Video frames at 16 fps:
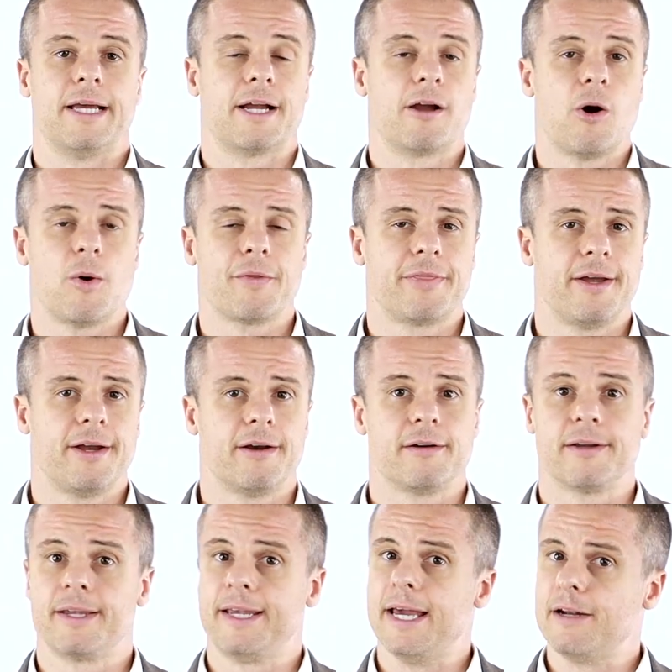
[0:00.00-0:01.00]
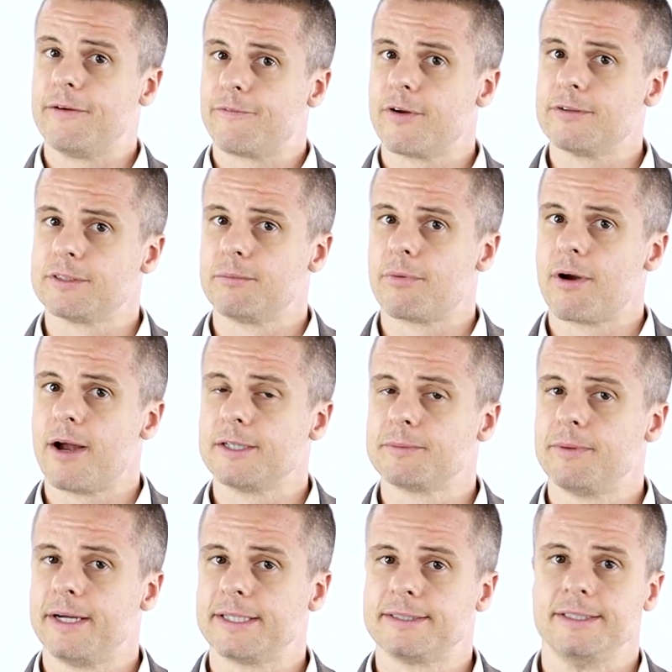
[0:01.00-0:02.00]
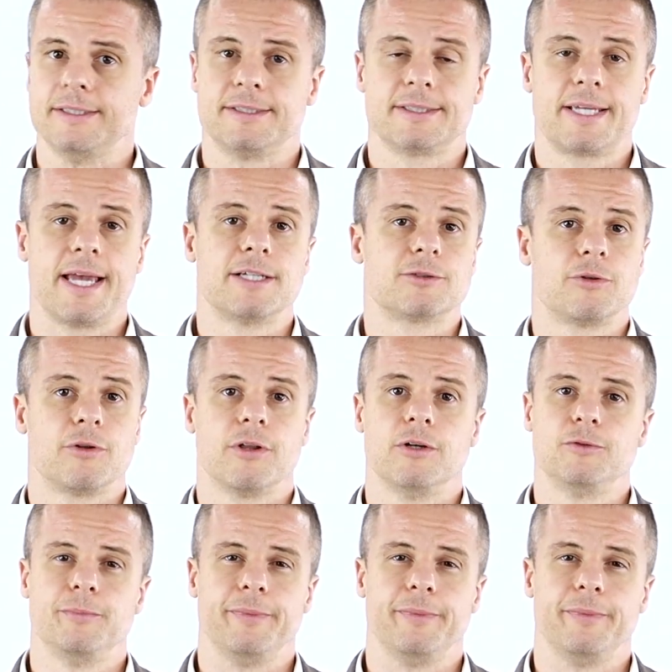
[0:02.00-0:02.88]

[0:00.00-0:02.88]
Now go out there, get in front of some prospects, and schedule those